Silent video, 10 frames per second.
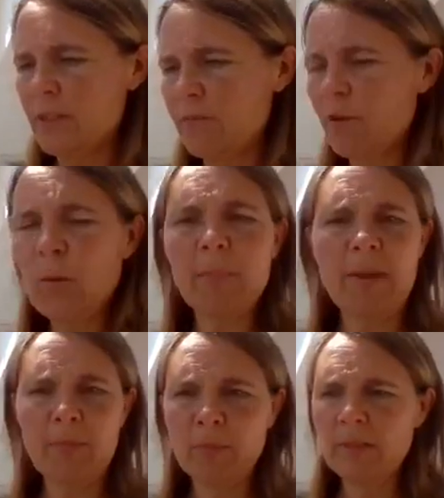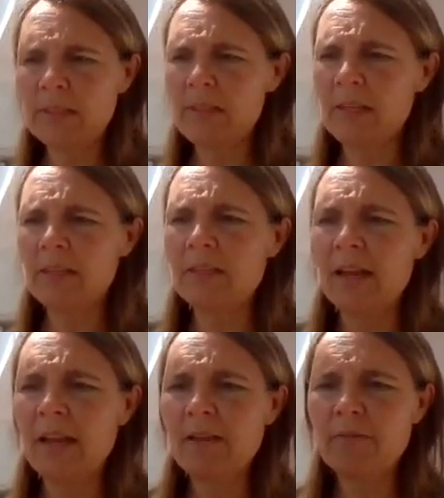fewer people listening
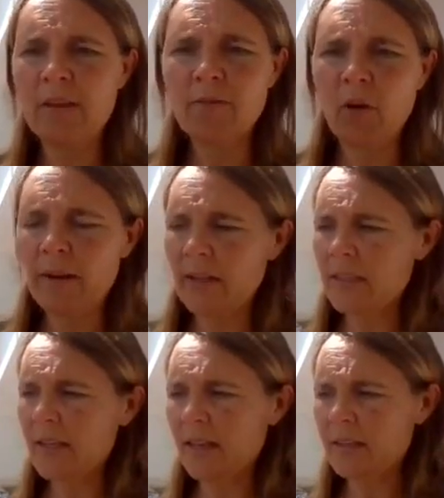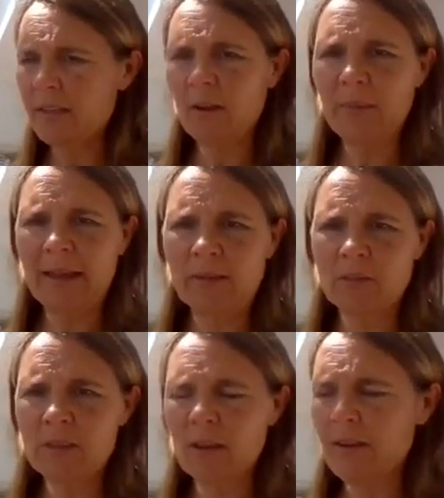today. If they've got any sense, they'll be
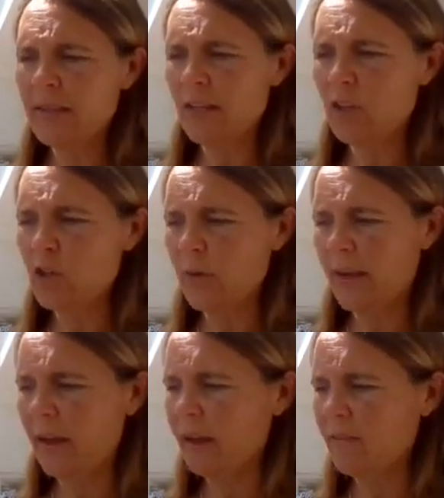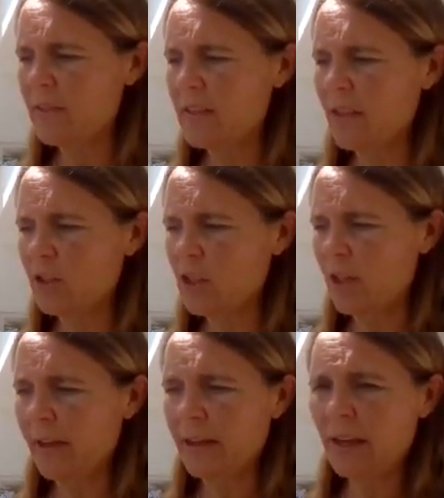outside enjoying the
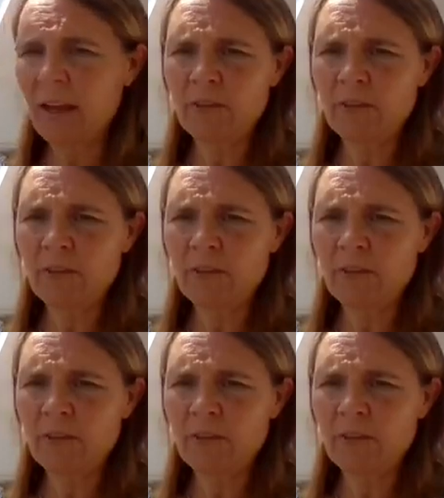sunshine.